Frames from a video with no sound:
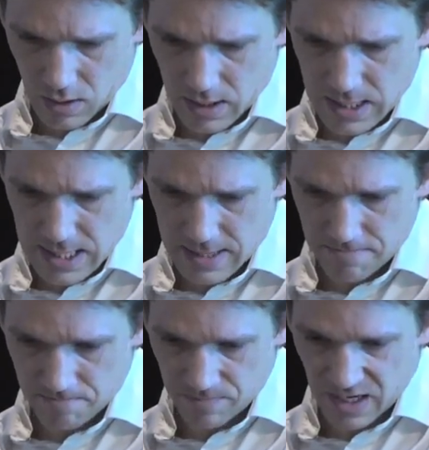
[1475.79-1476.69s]

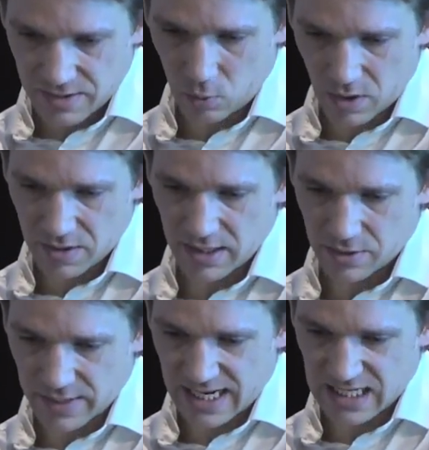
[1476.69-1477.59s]
Um, I think one of the
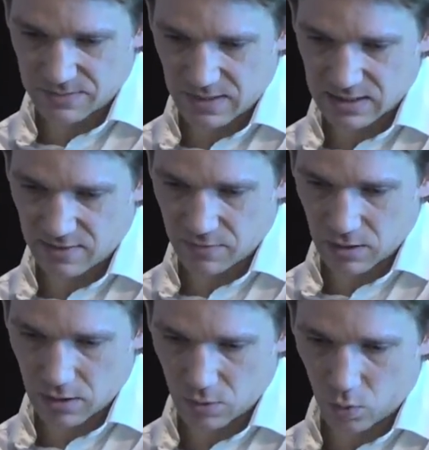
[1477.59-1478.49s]
other aspects of
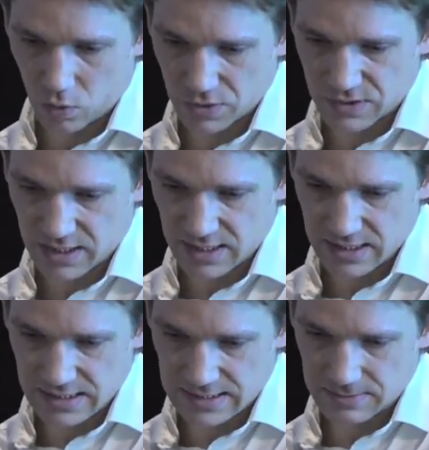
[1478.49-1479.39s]
the, the Werner study
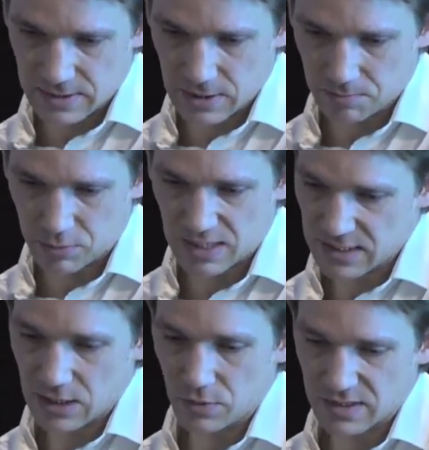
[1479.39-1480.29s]
is, you know, perhaps
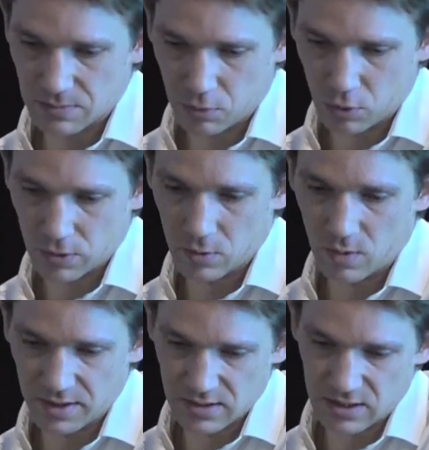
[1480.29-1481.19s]
equally as important,
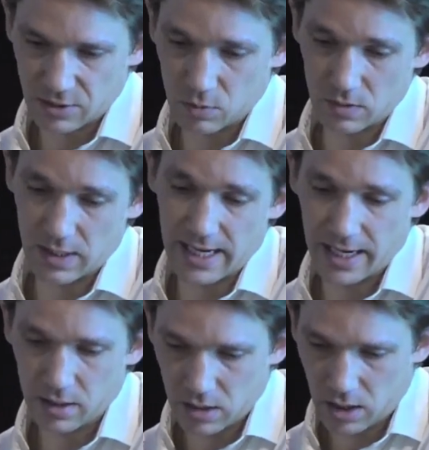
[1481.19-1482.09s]
while the study
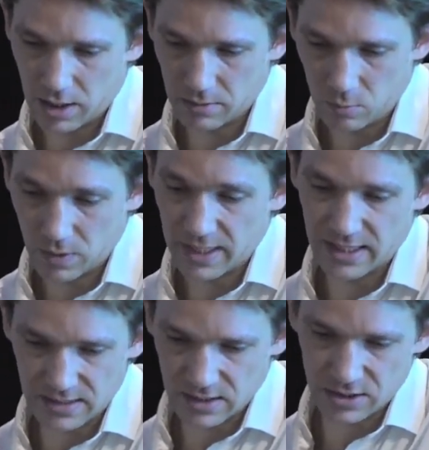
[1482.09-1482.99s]
relied on one
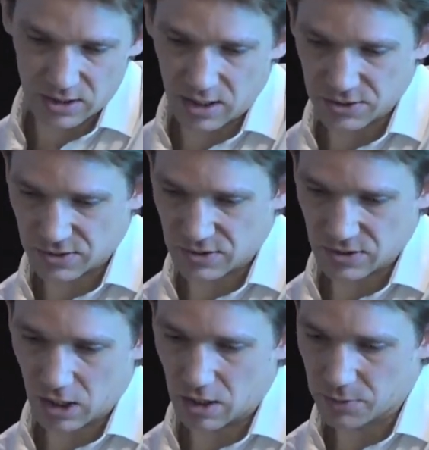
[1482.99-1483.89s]
anesthesiologist as
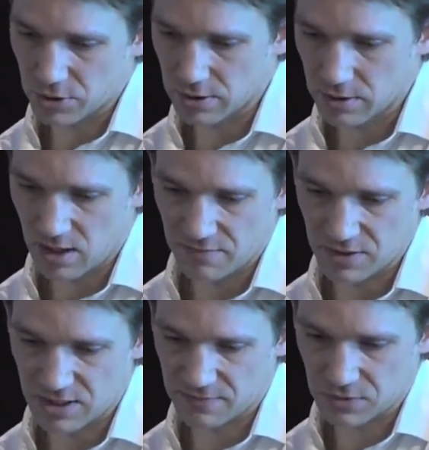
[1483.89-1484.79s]
the arbiter of the
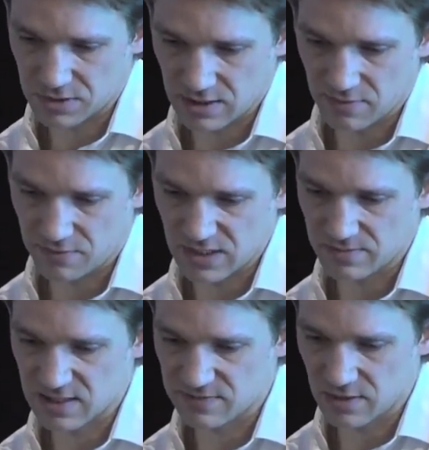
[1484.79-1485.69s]
difficulty of the face
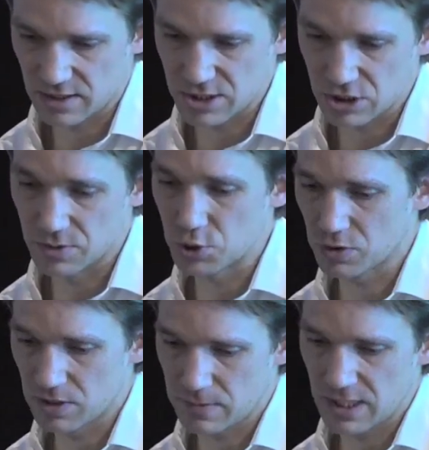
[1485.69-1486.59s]
mask ventilation, the
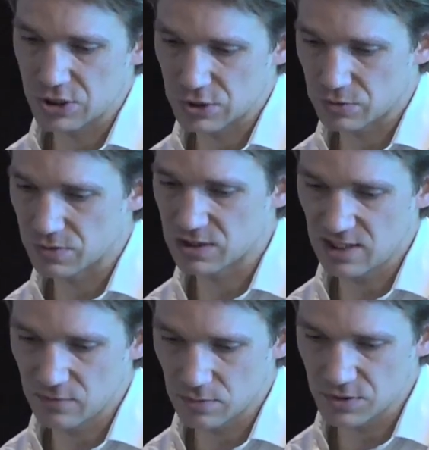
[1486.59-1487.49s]
majority of the patients who
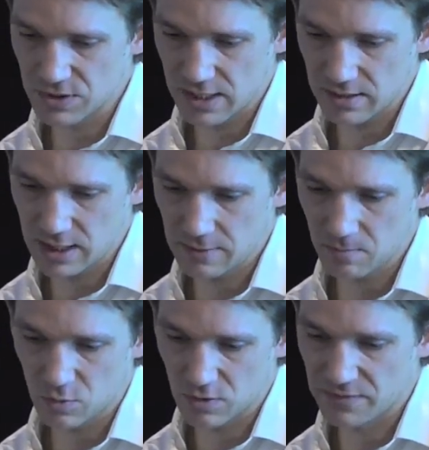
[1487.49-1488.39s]
received normal saline
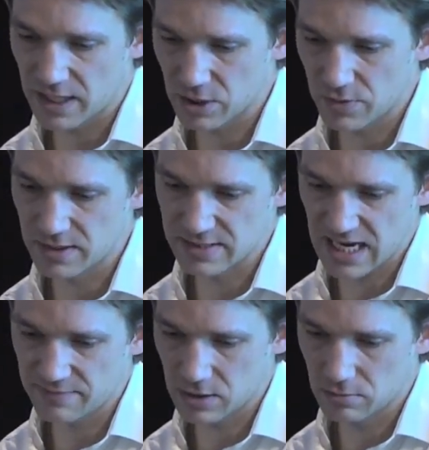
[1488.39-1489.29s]
were evaluated as
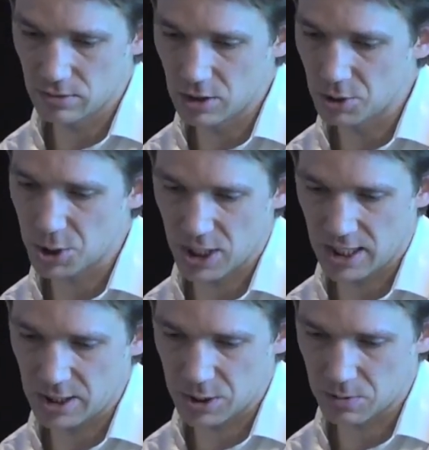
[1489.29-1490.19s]
having no
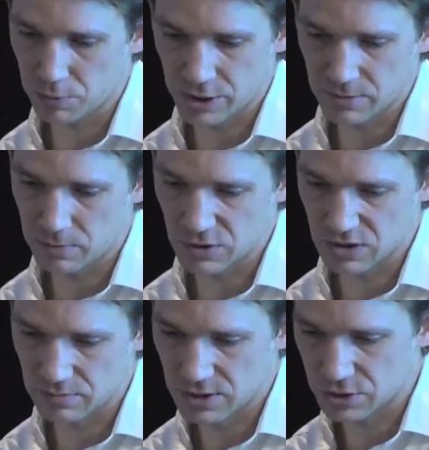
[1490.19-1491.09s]
change pre or post
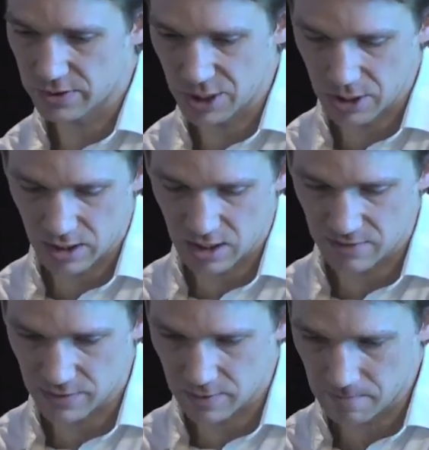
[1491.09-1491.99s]
administration
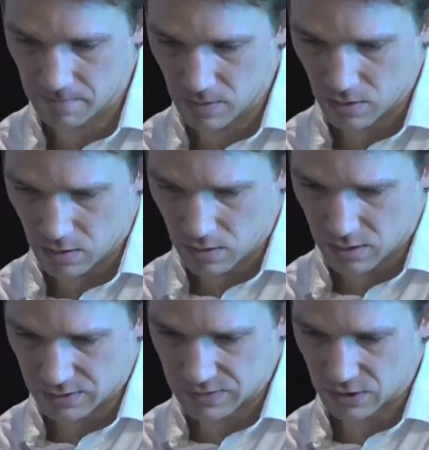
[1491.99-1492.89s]
of it.
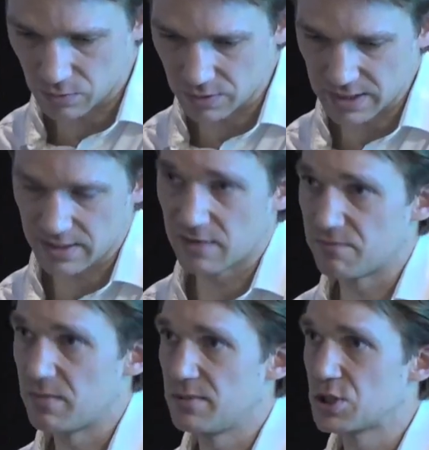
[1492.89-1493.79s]
So really kind
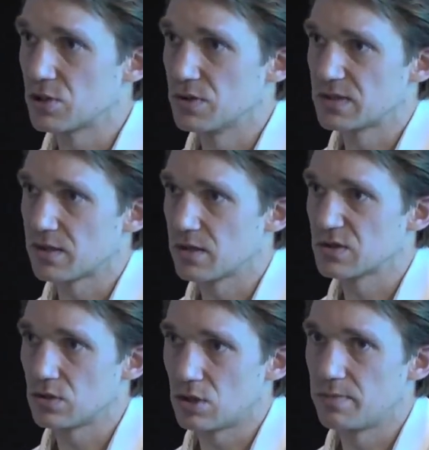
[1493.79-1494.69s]
of maybe shows that
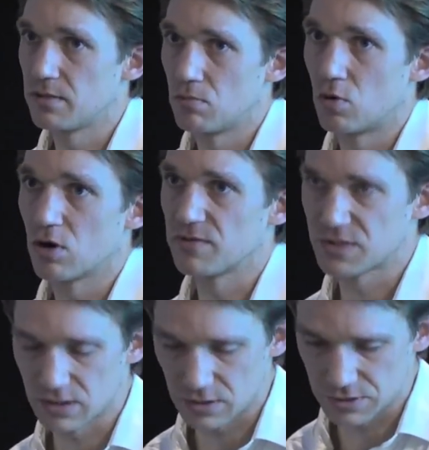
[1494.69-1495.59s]
there's a little bit more of a
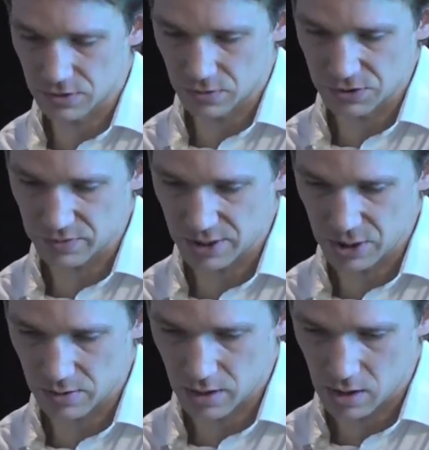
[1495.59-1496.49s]
signal to noise
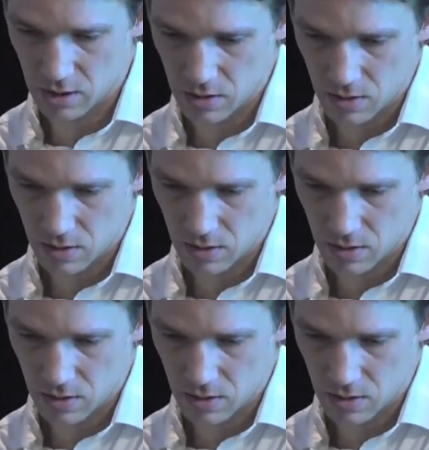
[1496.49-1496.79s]
ratio there.